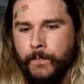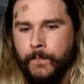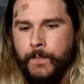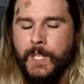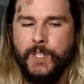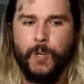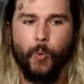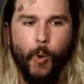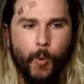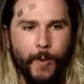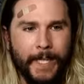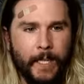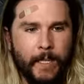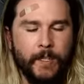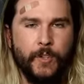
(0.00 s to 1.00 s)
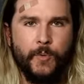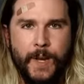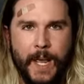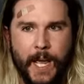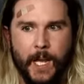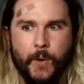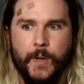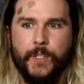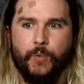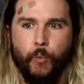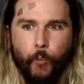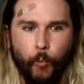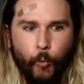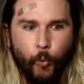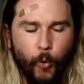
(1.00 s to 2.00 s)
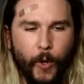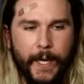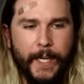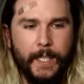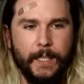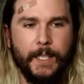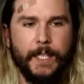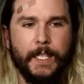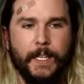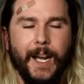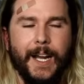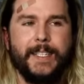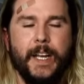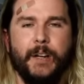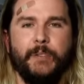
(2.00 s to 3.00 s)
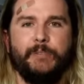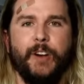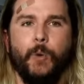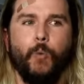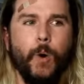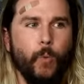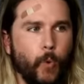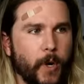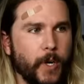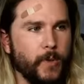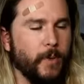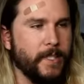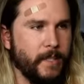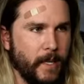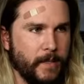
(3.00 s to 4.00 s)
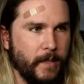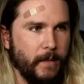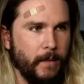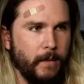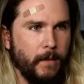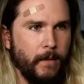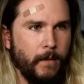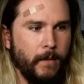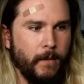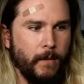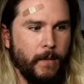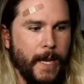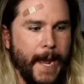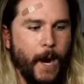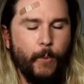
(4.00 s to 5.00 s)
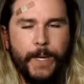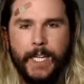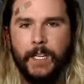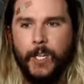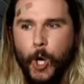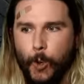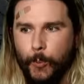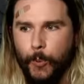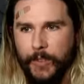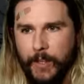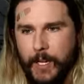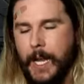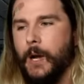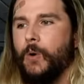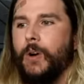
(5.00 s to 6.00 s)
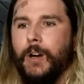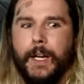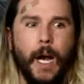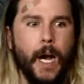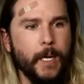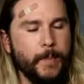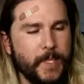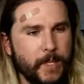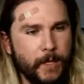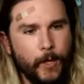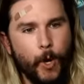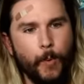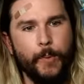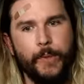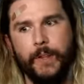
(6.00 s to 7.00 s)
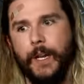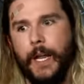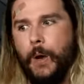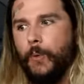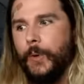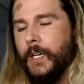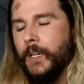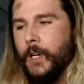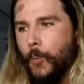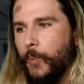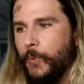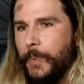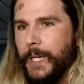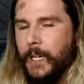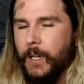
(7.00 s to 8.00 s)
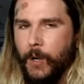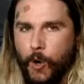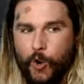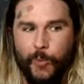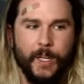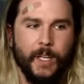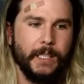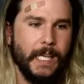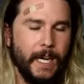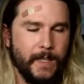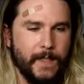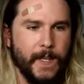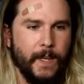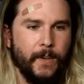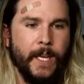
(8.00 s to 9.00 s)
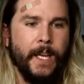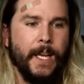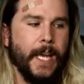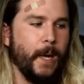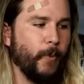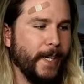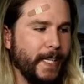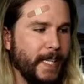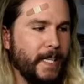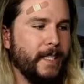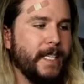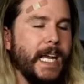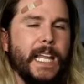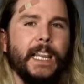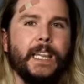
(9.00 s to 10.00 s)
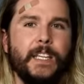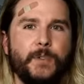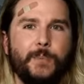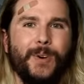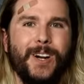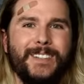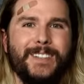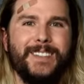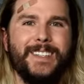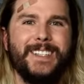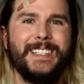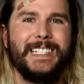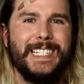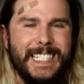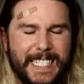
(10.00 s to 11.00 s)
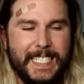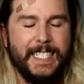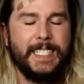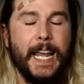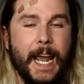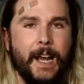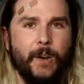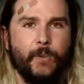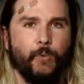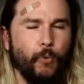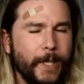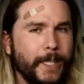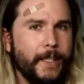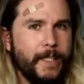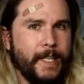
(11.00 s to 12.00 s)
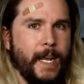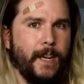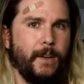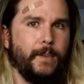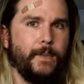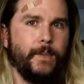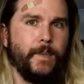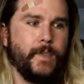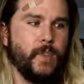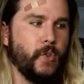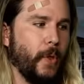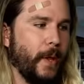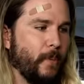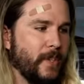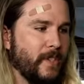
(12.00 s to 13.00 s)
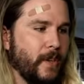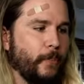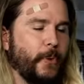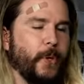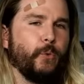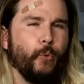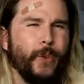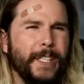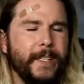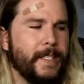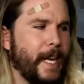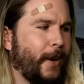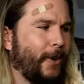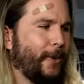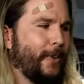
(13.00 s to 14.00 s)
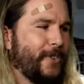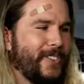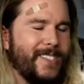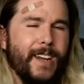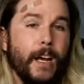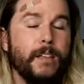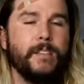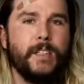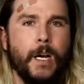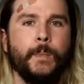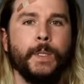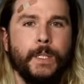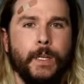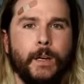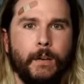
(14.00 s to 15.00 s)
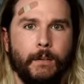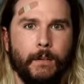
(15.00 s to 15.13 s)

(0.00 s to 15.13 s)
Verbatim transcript: So what we need to do now is really identify what works, what doesn't, how we can cope with it, how our economies can cope with it, how we can cope with being at home and on lockdown, and we need to get these processes down, really down, so that when something really terrible does come along,